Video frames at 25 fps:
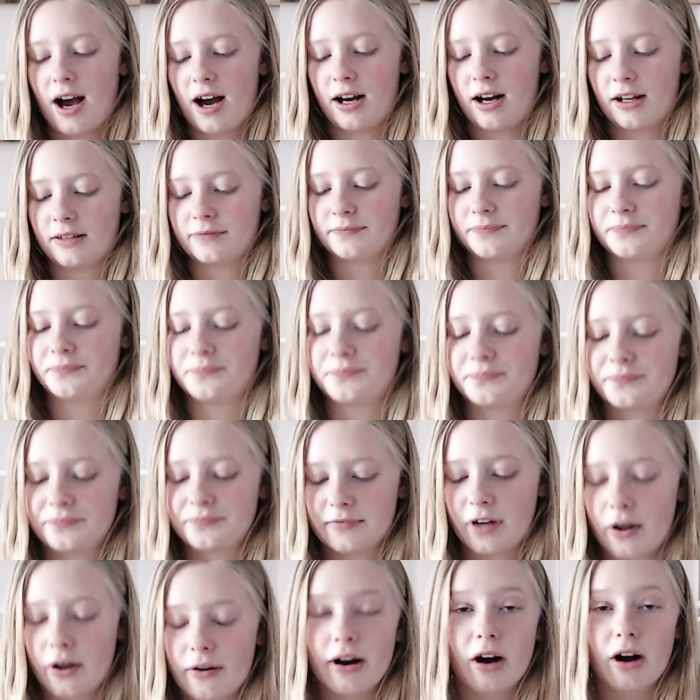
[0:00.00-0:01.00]
did.
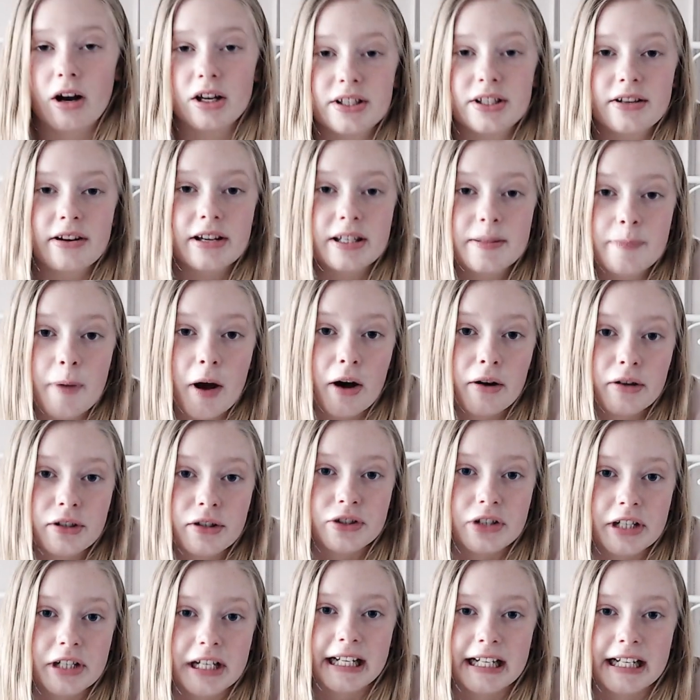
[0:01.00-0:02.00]
Oh, it also has
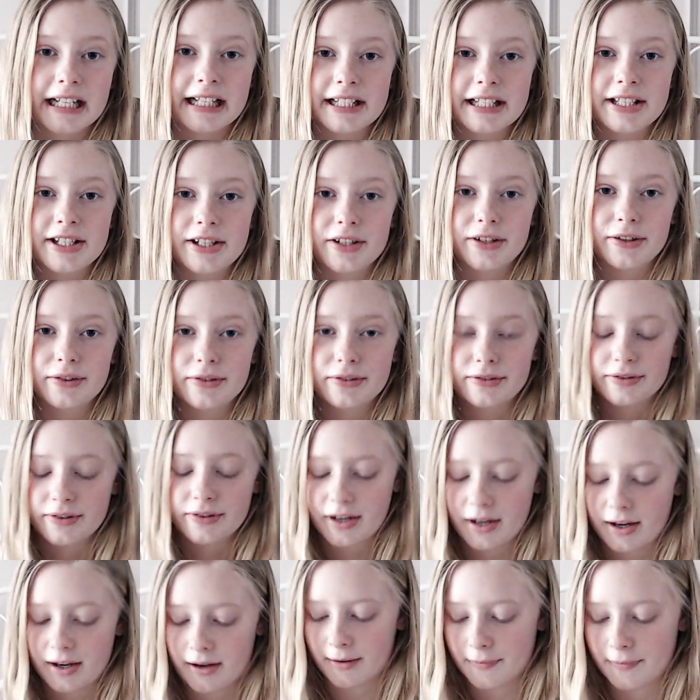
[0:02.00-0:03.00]
poetry in it too,
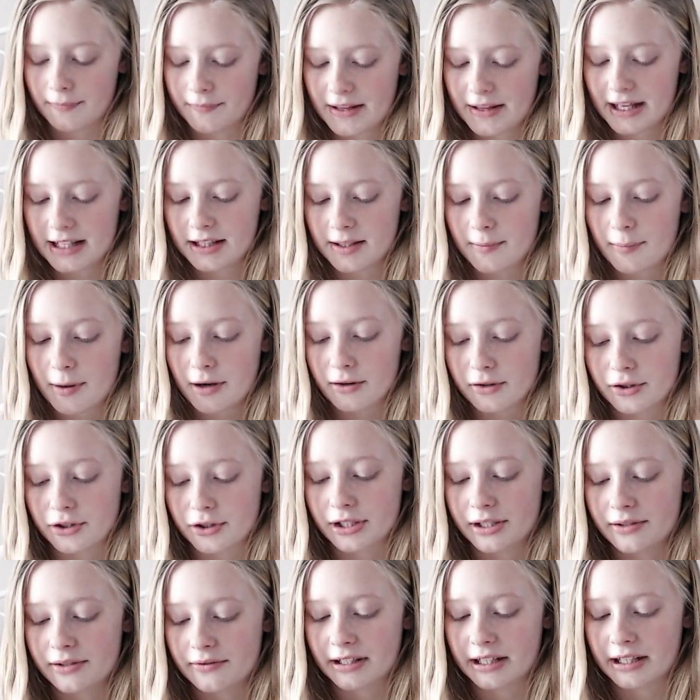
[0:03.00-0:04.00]
and the poetry is
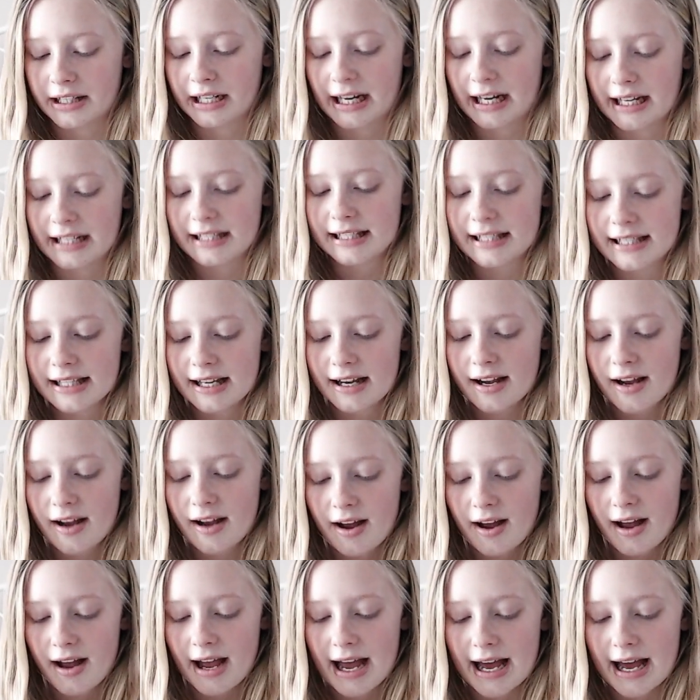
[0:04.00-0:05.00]
really nice.
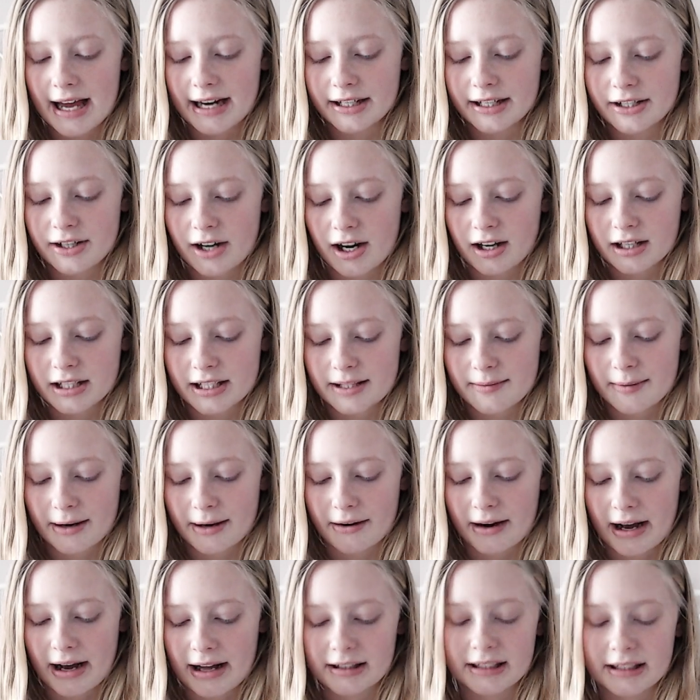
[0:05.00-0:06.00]
And it talks about
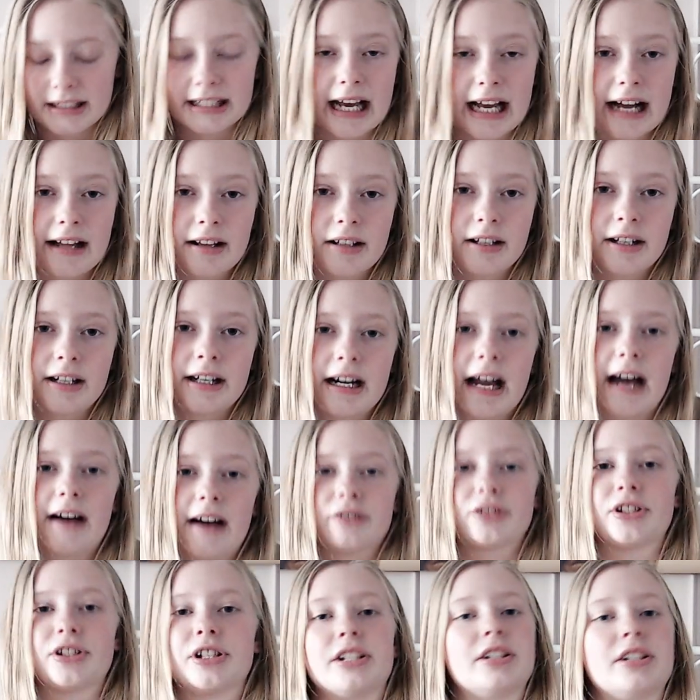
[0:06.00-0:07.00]
Helen Keller and how
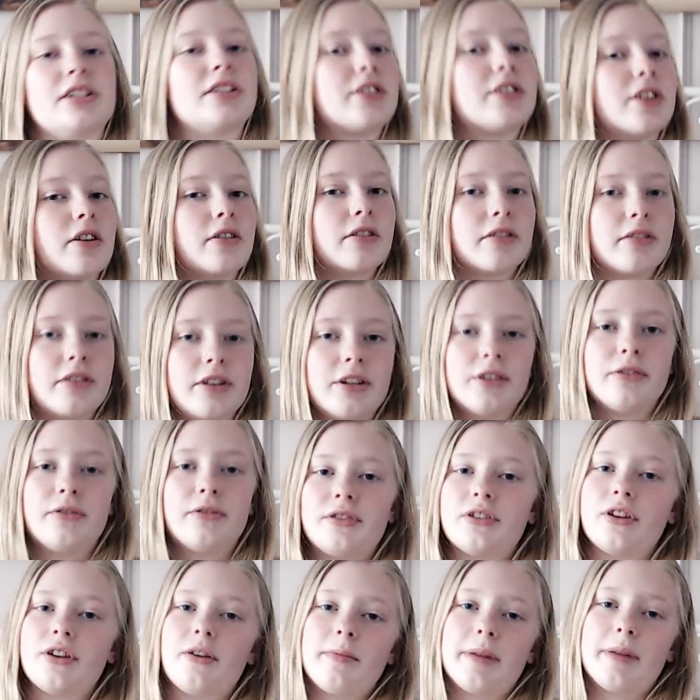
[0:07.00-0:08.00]
she knew
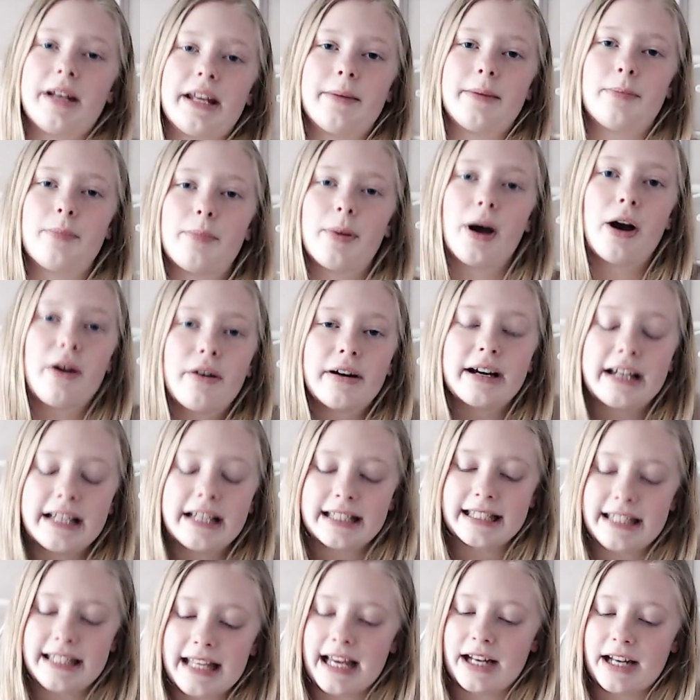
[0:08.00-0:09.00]
so many poets,
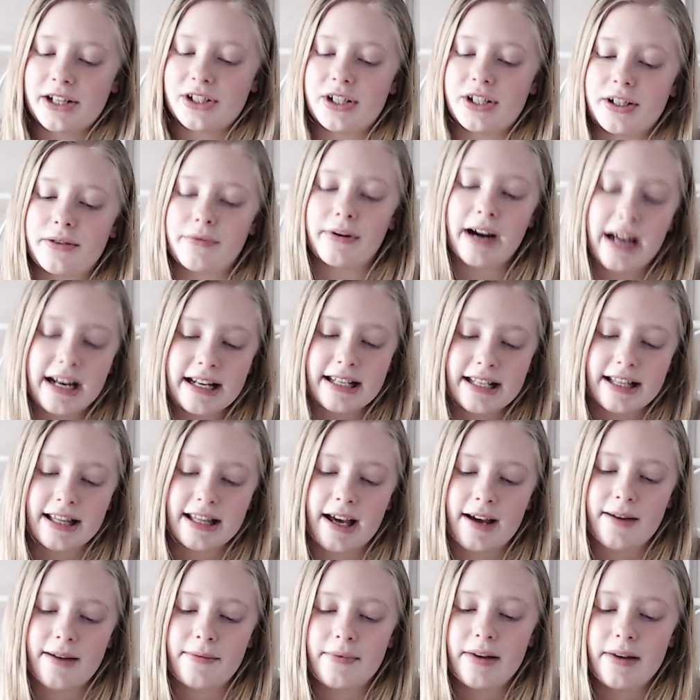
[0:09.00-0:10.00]
and she'd write to
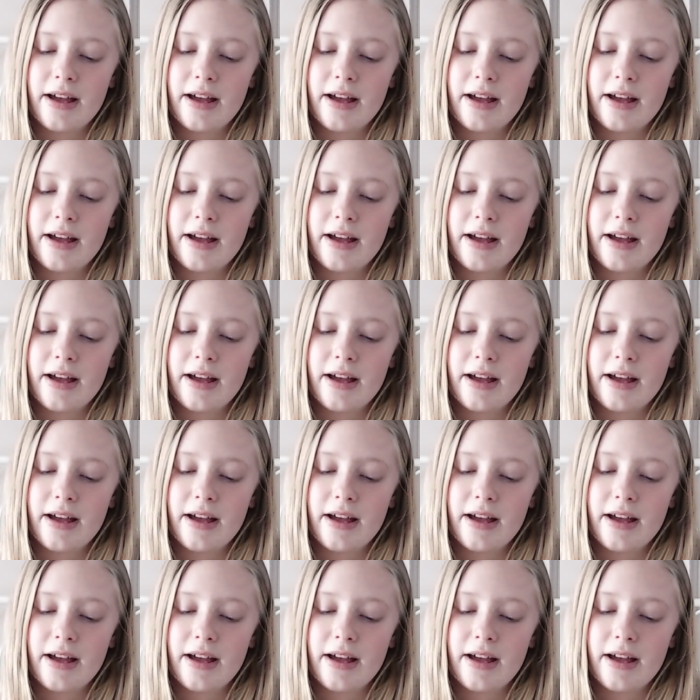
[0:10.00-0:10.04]
them,